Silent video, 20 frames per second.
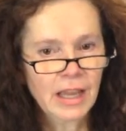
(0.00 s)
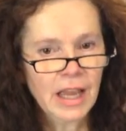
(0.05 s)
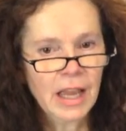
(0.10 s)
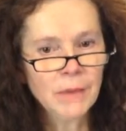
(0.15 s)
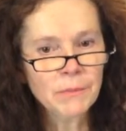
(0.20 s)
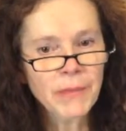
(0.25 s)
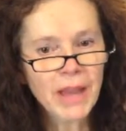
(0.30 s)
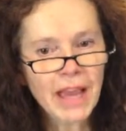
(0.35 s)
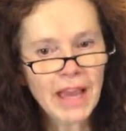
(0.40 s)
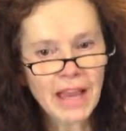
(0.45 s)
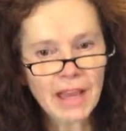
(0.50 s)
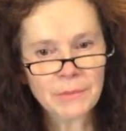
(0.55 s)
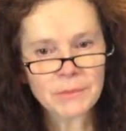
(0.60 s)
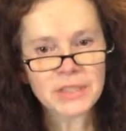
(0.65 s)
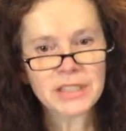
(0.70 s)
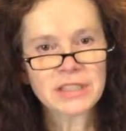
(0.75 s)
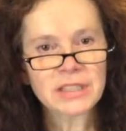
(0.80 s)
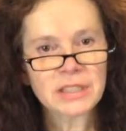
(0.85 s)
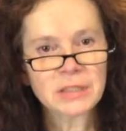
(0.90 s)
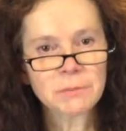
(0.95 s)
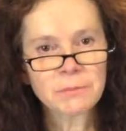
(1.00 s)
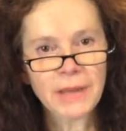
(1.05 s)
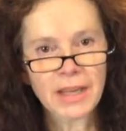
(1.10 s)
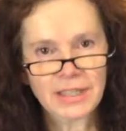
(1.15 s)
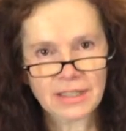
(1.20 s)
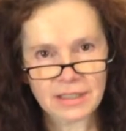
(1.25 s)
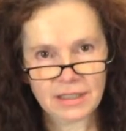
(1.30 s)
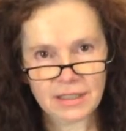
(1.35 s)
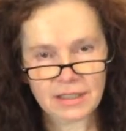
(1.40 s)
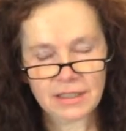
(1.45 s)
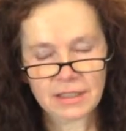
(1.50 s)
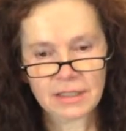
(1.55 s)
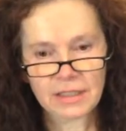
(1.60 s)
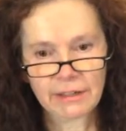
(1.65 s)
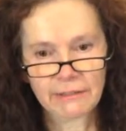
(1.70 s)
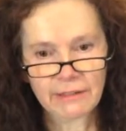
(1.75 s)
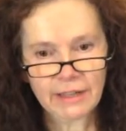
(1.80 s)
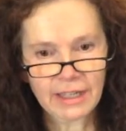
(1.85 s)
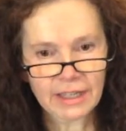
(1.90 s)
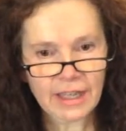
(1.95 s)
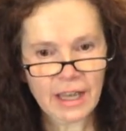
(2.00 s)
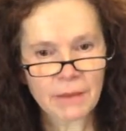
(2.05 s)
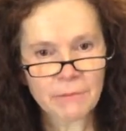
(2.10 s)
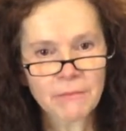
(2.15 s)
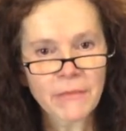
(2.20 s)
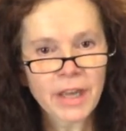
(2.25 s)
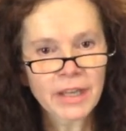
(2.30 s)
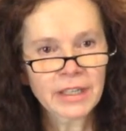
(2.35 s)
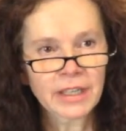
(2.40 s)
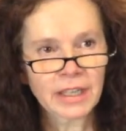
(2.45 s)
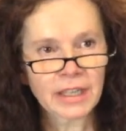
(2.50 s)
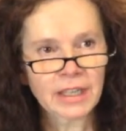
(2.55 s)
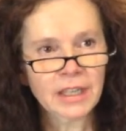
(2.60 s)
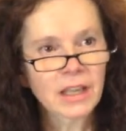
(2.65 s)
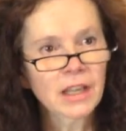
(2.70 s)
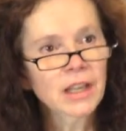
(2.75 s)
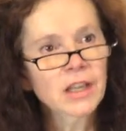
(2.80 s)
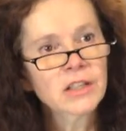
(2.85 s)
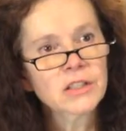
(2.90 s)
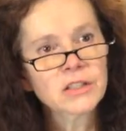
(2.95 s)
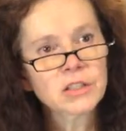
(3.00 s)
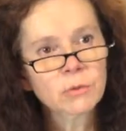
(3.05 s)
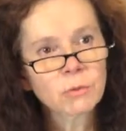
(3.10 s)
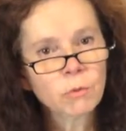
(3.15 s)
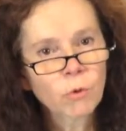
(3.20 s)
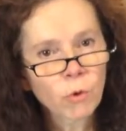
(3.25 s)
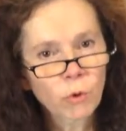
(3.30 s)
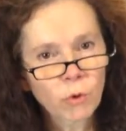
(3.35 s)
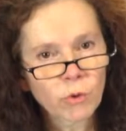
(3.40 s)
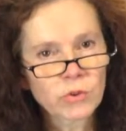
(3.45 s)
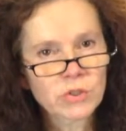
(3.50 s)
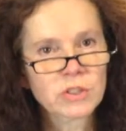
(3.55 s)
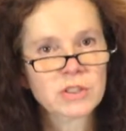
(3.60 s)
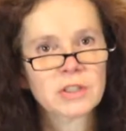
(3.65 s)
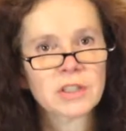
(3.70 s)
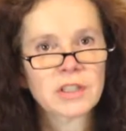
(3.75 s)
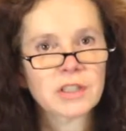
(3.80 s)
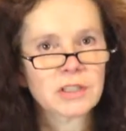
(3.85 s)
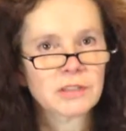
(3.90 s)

And perhaps it is better to direct that money towards